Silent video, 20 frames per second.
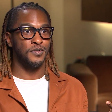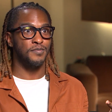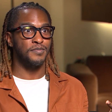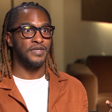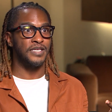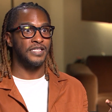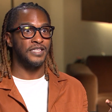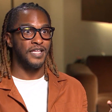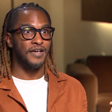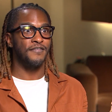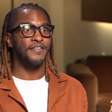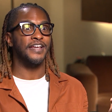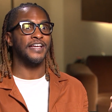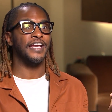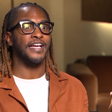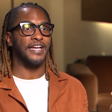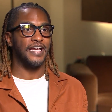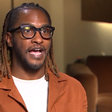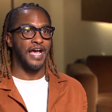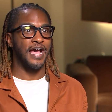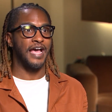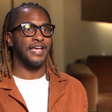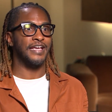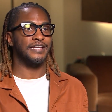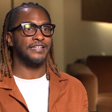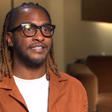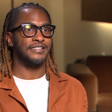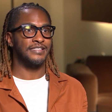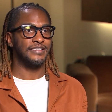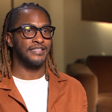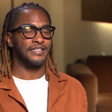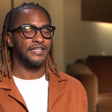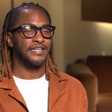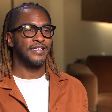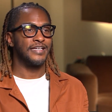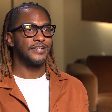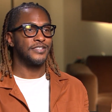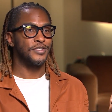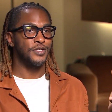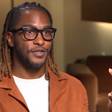to be mm-hmm. loving and kind yeah.
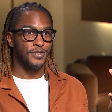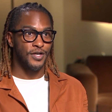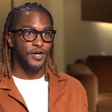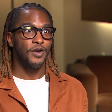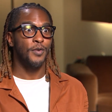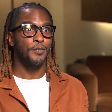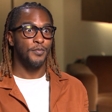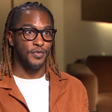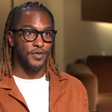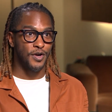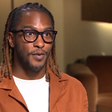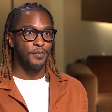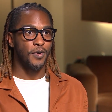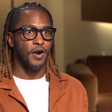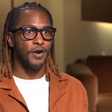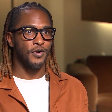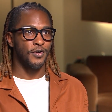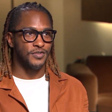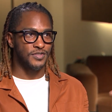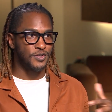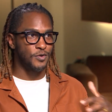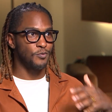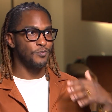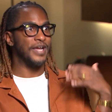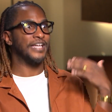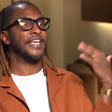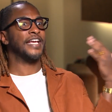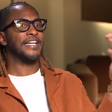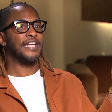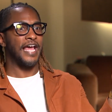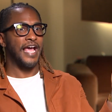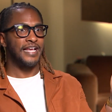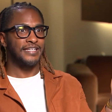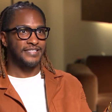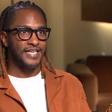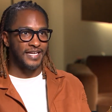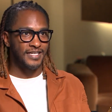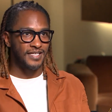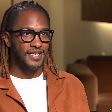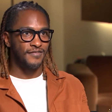to their their partners to
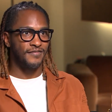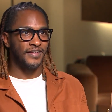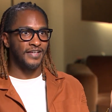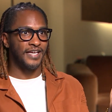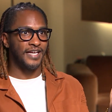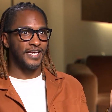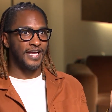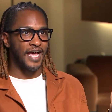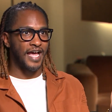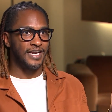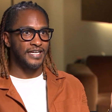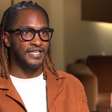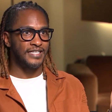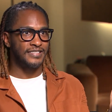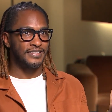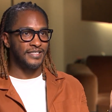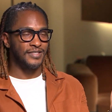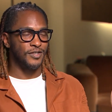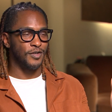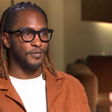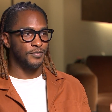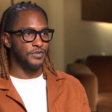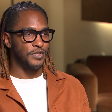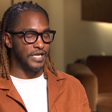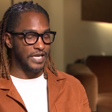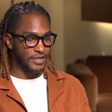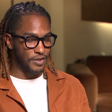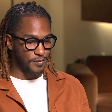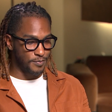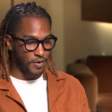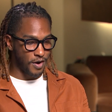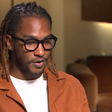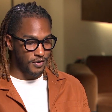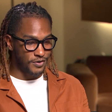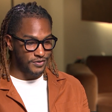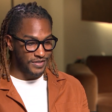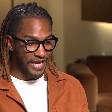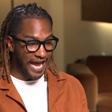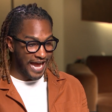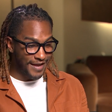recognize that loving and kindness in their in their
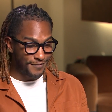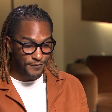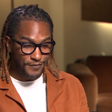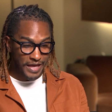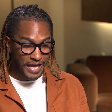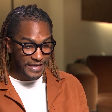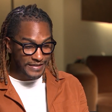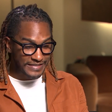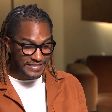partners. I've yeah.